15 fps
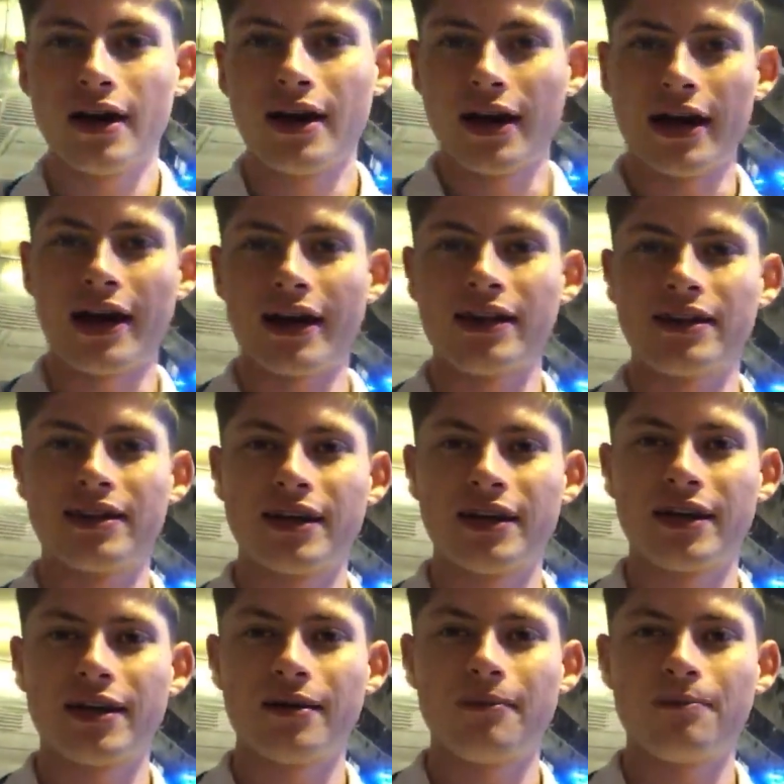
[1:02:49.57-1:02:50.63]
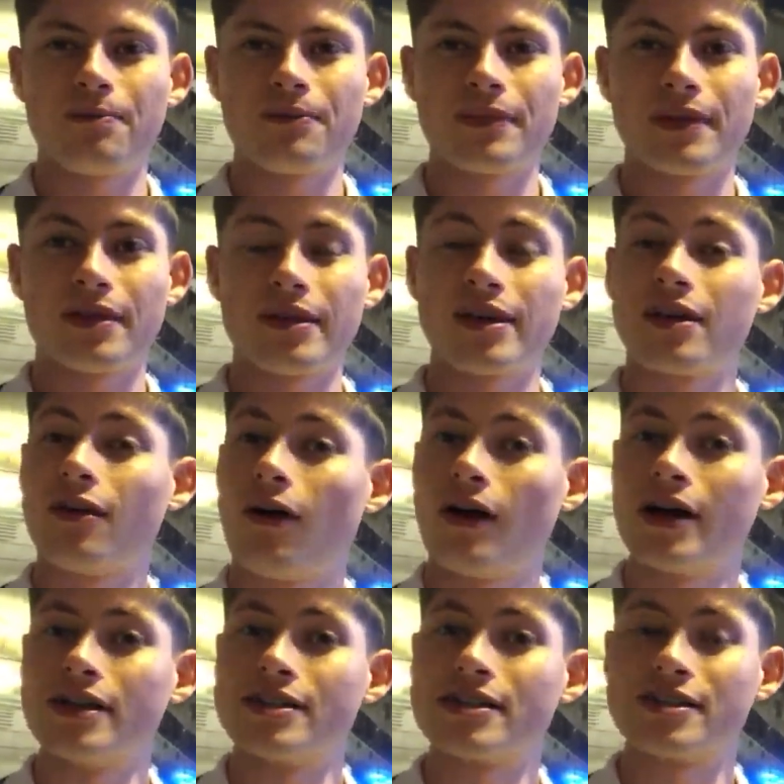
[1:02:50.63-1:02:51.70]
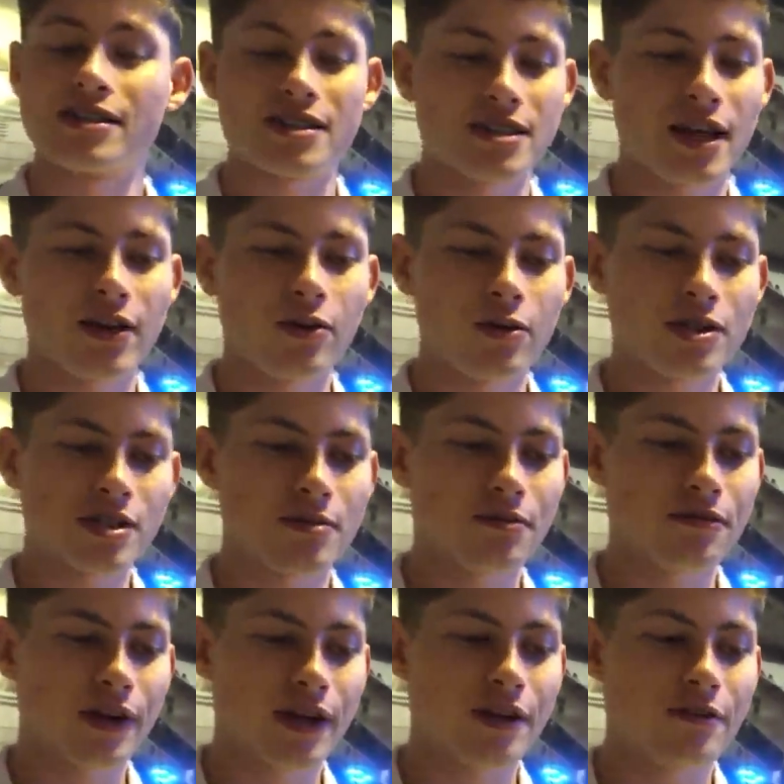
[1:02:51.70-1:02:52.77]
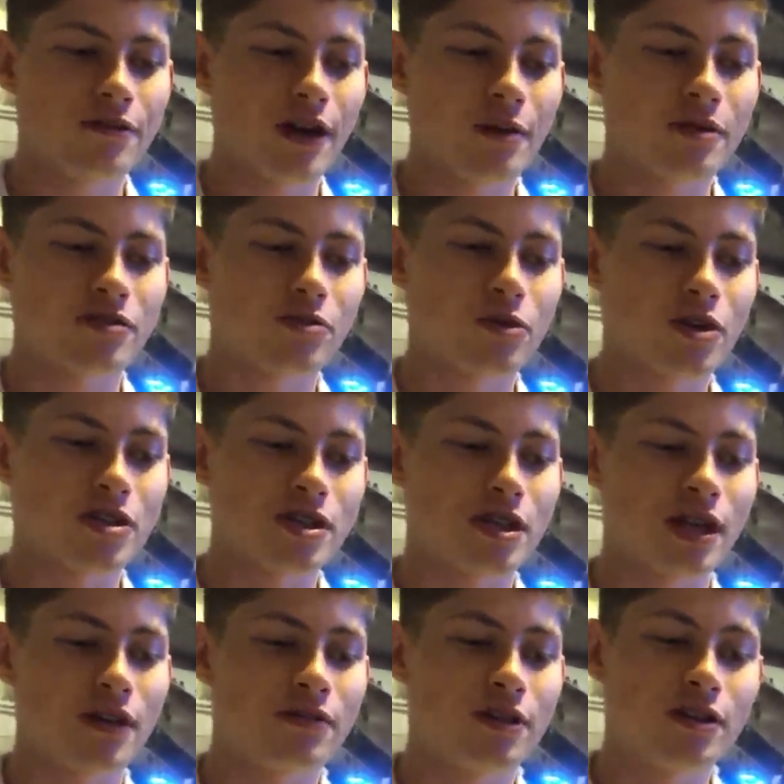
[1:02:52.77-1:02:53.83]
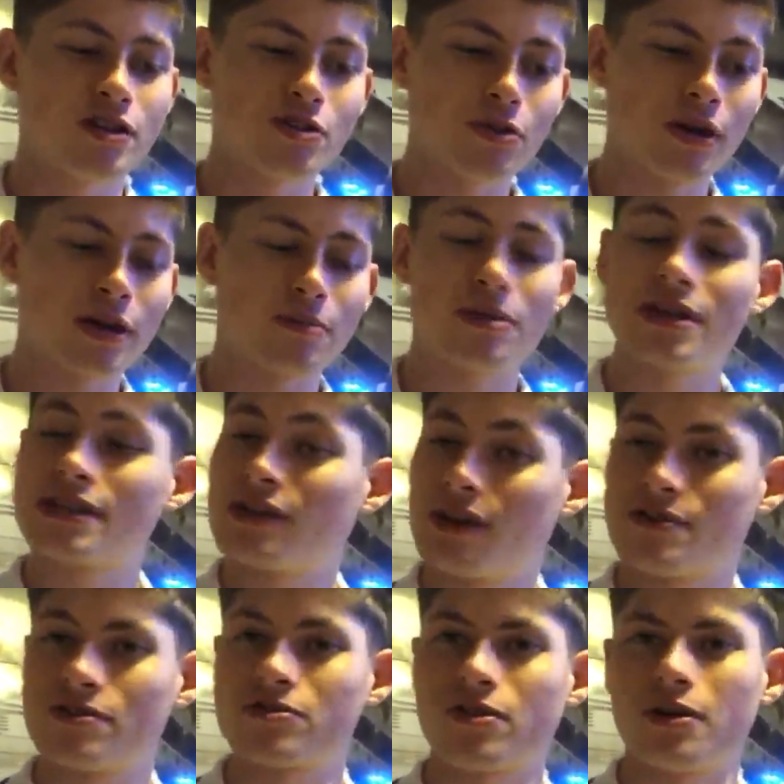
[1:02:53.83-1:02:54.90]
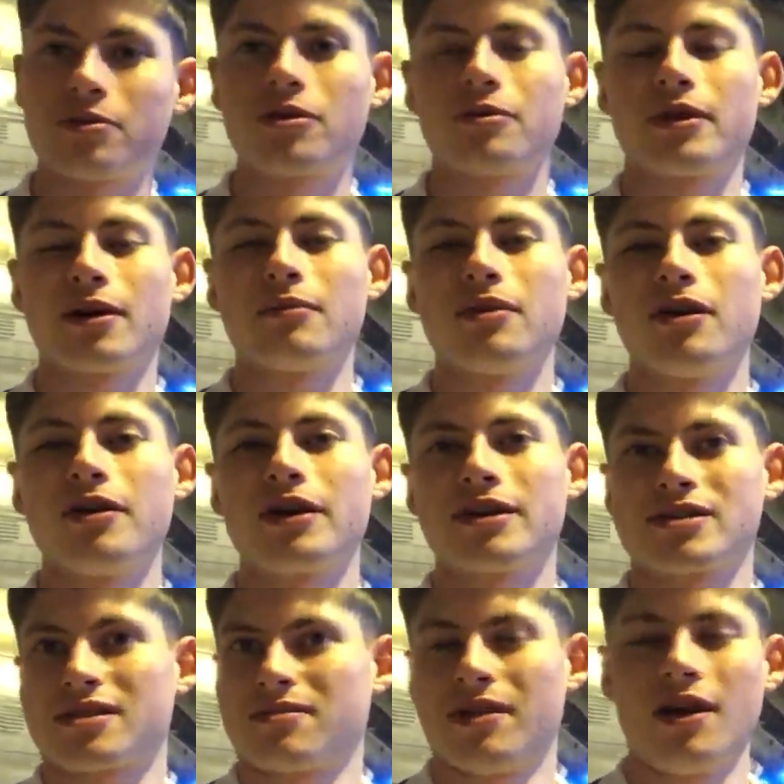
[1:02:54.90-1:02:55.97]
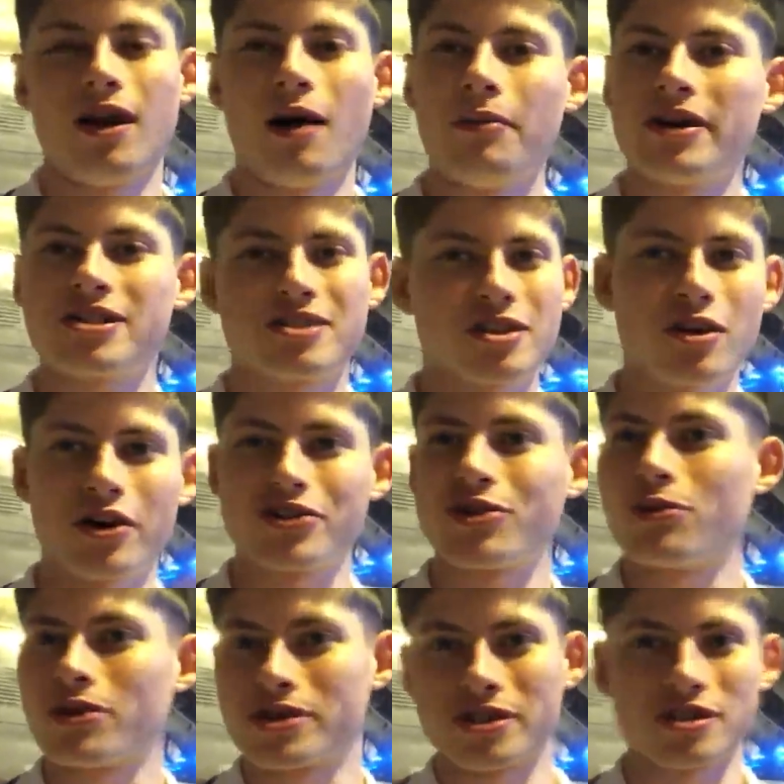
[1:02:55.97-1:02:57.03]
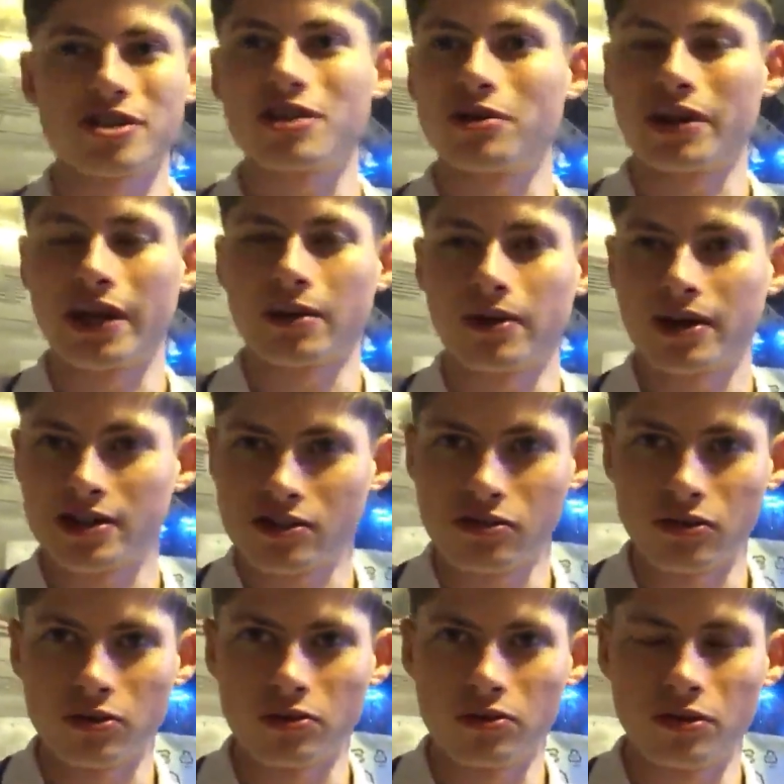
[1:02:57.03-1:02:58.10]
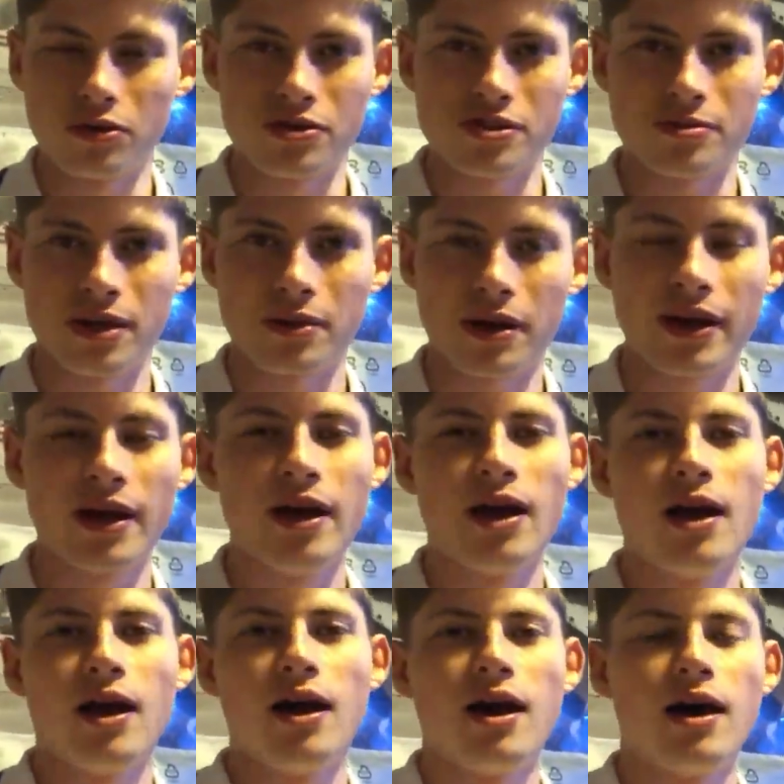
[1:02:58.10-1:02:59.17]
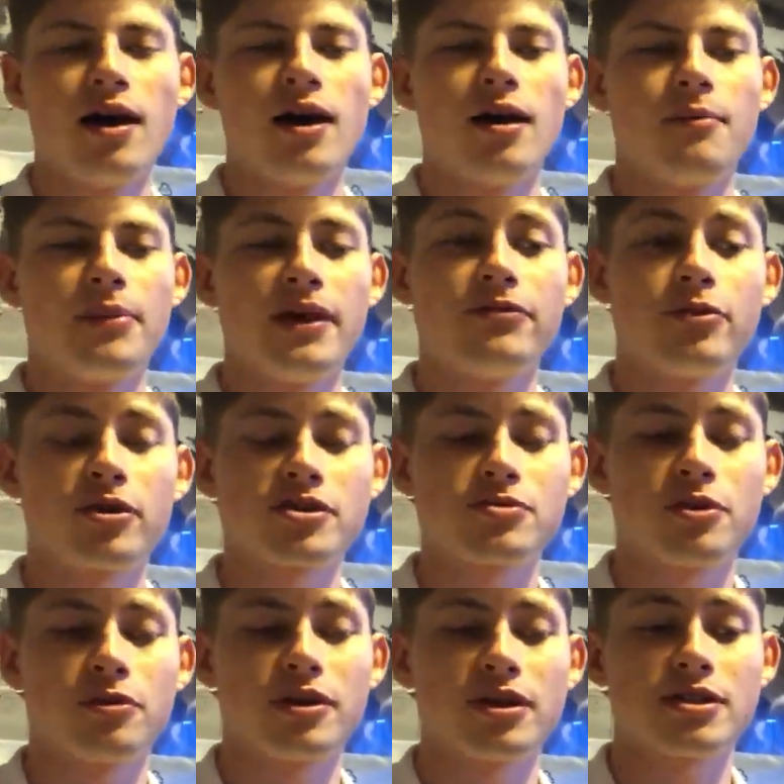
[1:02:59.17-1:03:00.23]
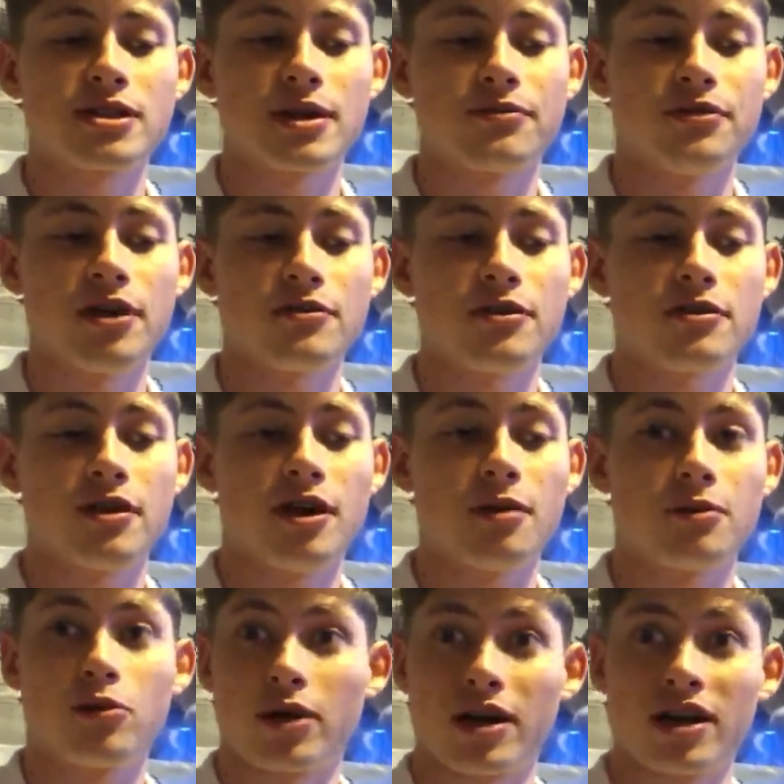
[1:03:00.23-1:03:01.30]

And... guys, stay awesome. Thank you very much for watching. If you enjoyed it, please like, subscribe, comment down below. Yes, I imagine the guys who are watching this are doing that anyway because you're all awesome anyway. If you want to support me a step further, quickly